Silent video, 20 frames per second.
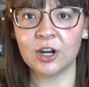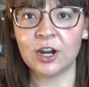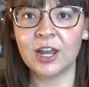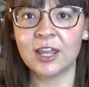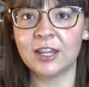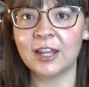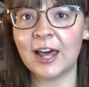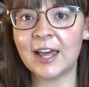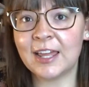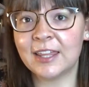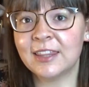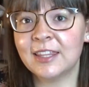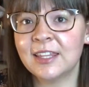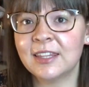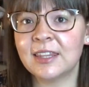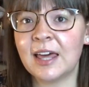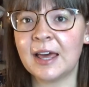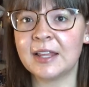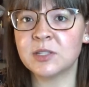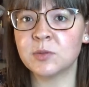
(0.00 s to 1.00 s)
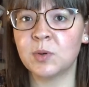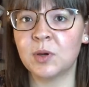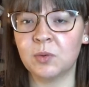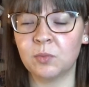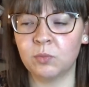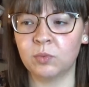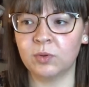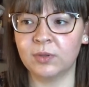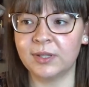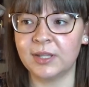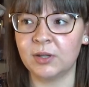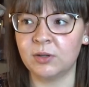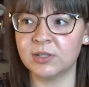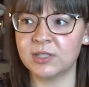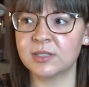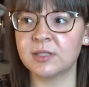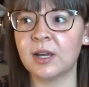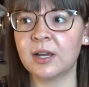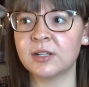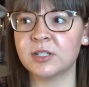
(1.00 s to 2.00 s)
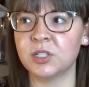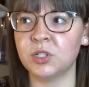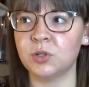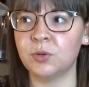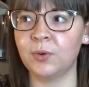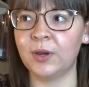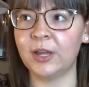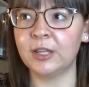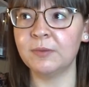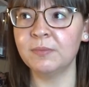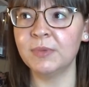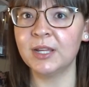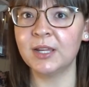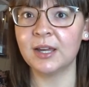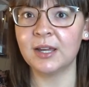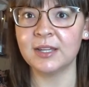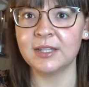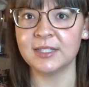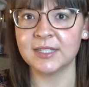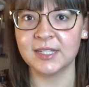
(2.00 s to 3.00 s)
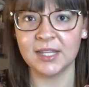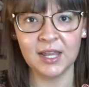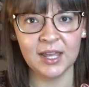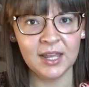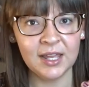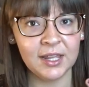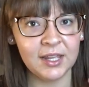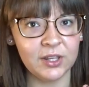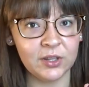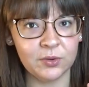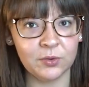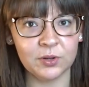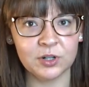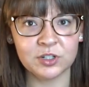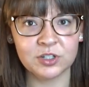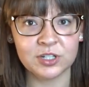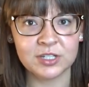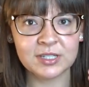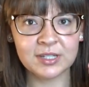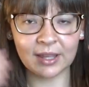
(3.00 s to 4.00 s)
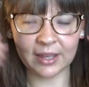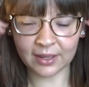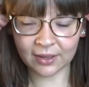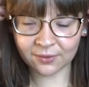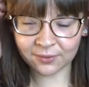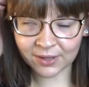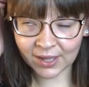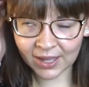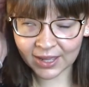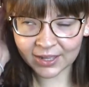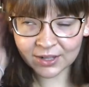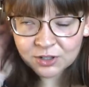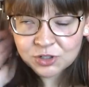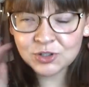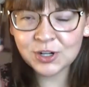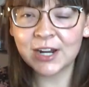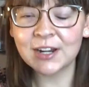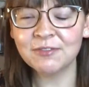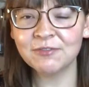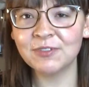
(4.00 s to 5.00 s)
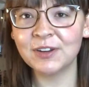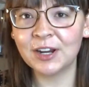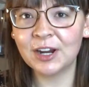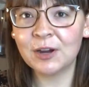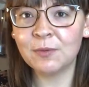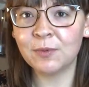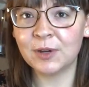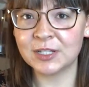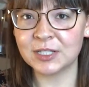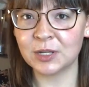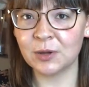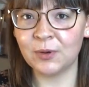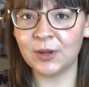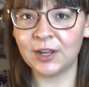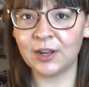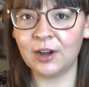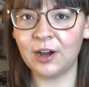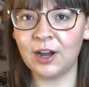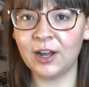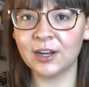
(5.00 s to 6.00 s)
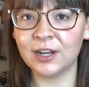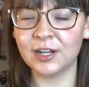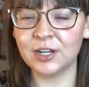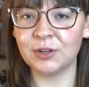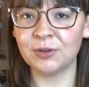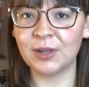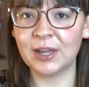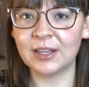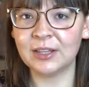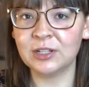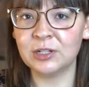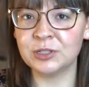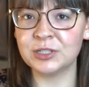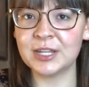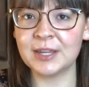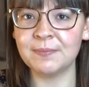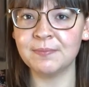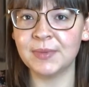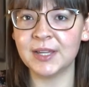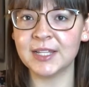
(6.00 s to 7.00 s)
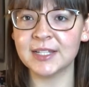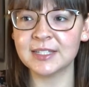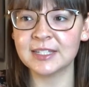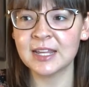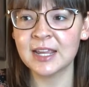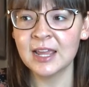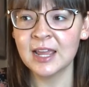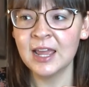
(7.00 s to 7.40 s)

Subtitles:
And I think that's what really sucks you in, because you're just like, okay, you're trying to figure out what's going on, and you get little tidbits,